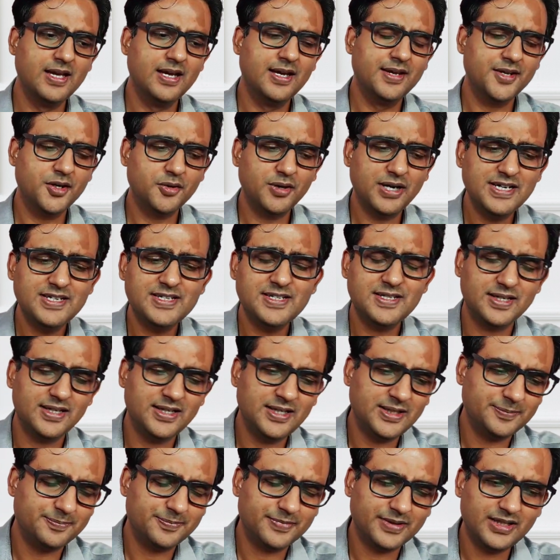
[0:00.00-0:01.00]
Now guys,
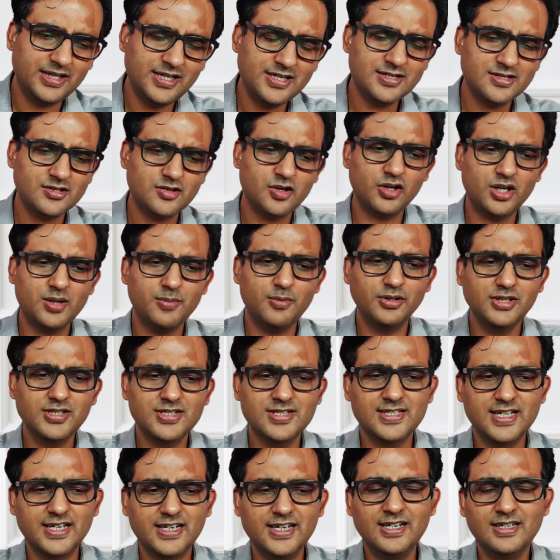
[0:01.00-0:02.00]
uh, let's talk about the
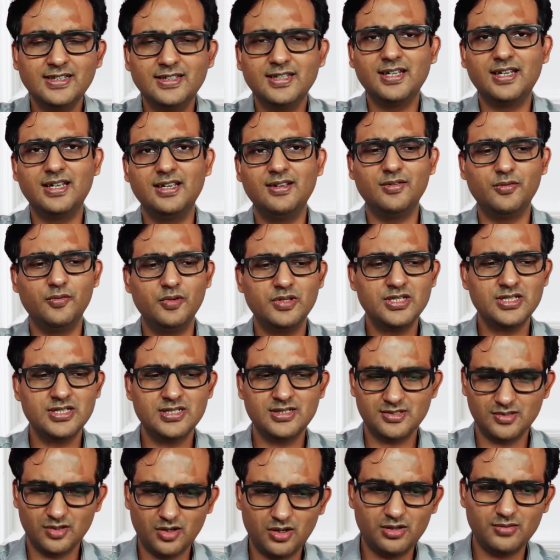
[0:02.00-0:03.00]
second thing, which
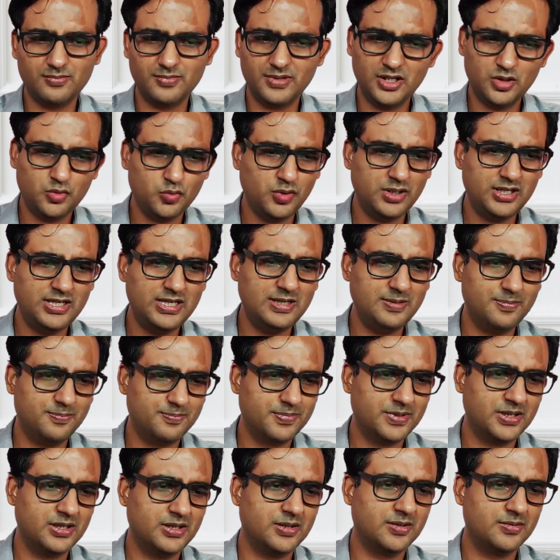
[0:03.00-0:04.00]
is equally
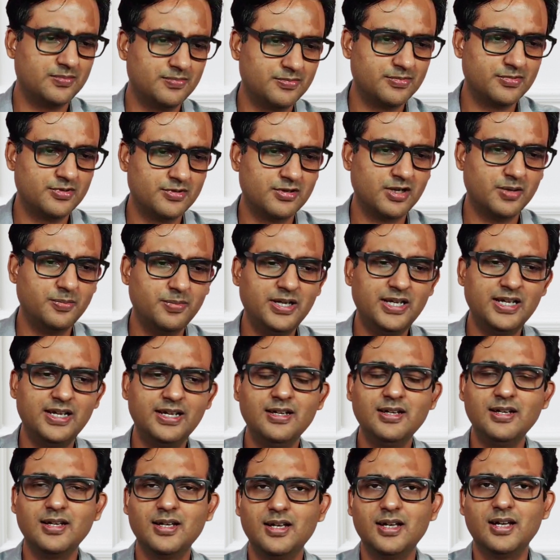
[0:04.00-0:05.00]
uh,
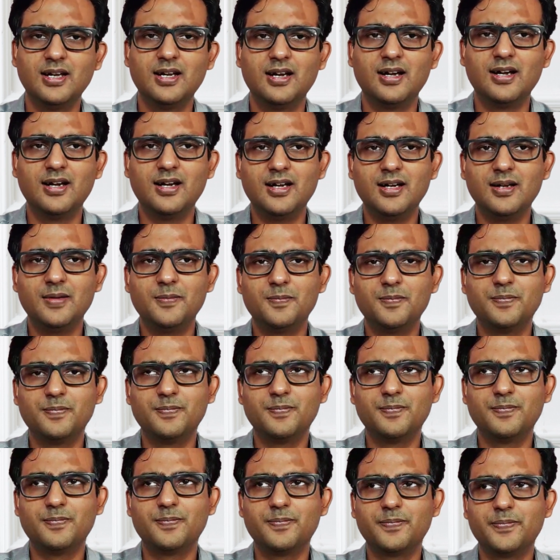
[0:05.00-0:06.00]
troubling. Uh,
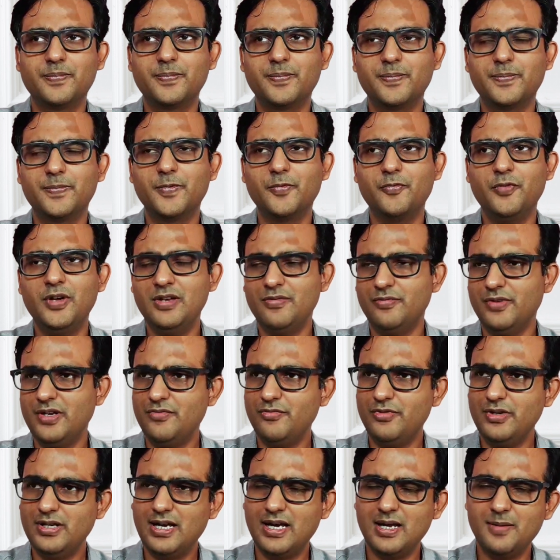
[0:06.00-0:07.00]
when, when
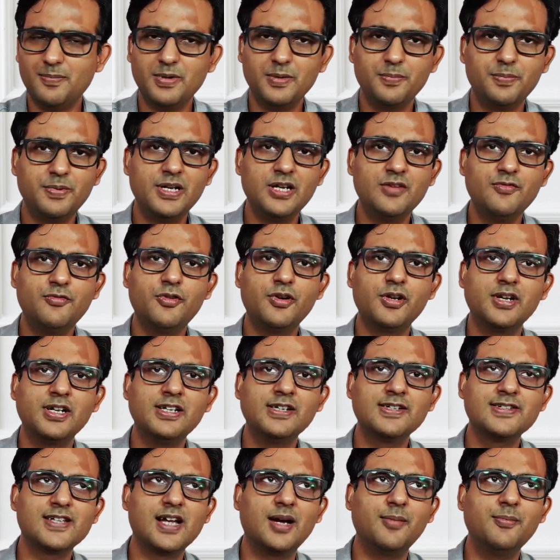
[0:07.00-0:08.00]
we are preparing for an
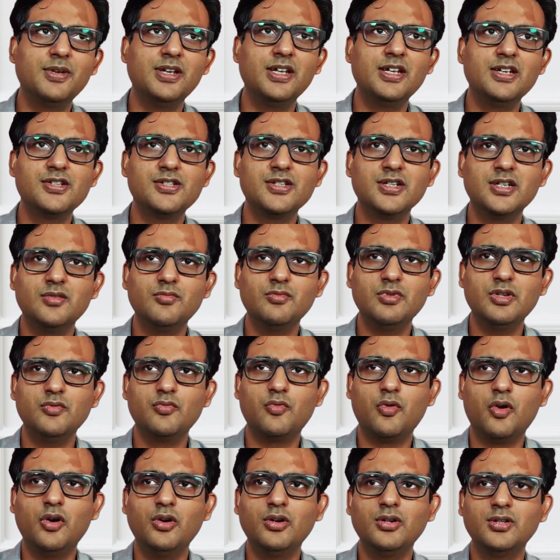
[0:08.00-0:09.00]
examination, we
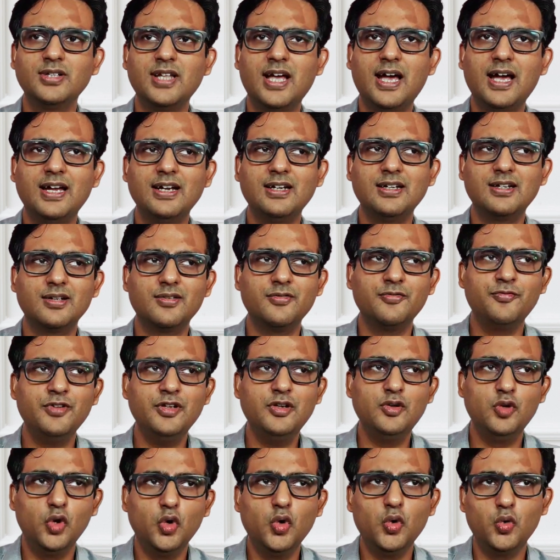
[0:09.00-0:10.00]
want that we
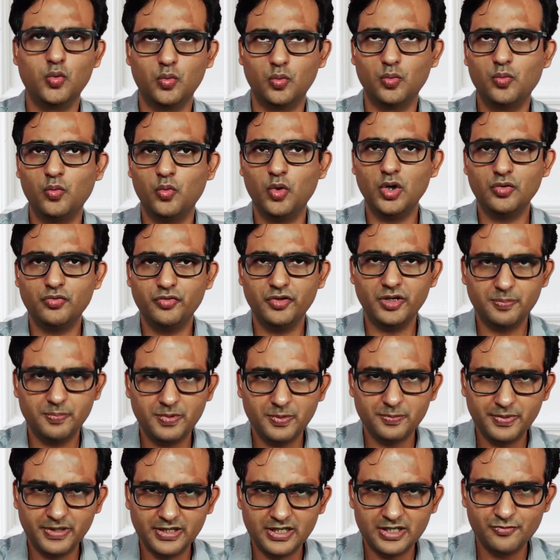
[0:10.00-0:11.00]
know what we are
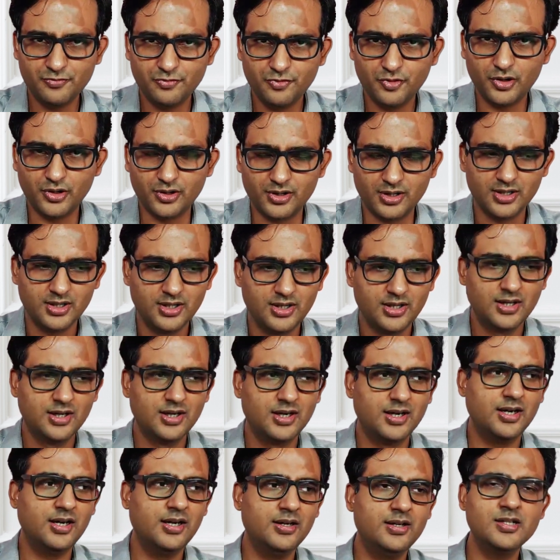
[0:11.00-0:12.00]
preparing for.
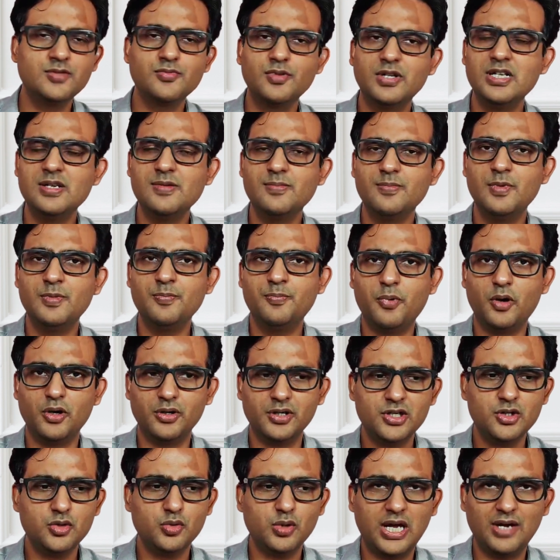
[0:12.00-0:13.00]
It is very
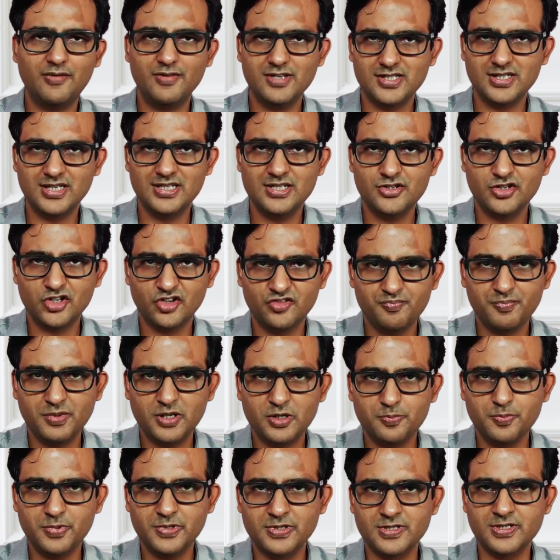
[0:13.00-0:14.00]
important to have a sense of
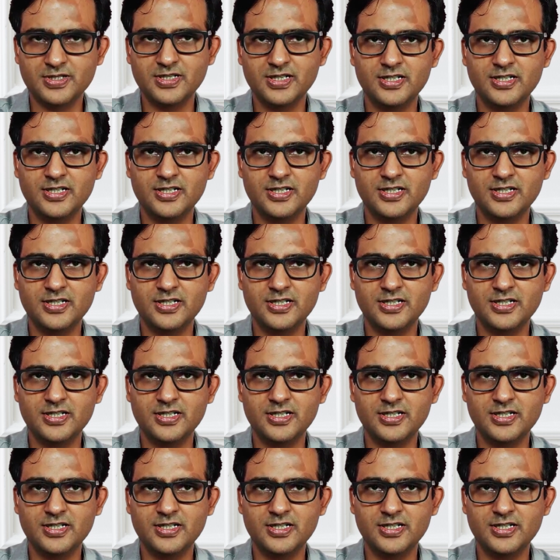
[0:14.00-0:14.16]
purpose.